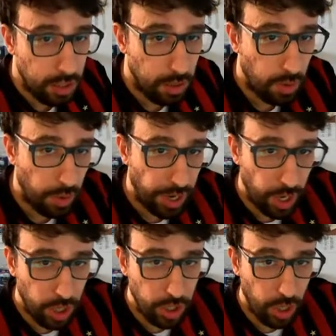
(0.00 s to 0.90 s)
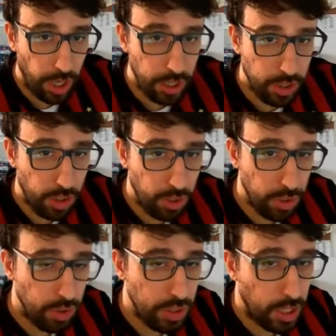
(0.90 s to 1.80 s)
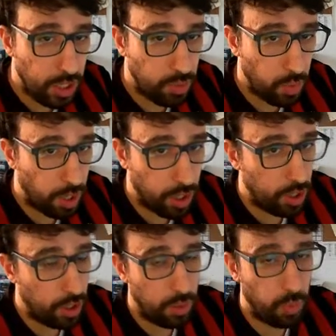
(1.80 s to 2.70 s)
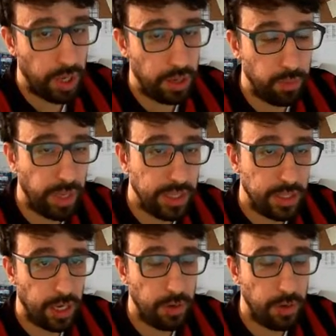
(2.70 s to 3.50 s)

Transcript: we're not gonna lose and we're not gonna win, basically.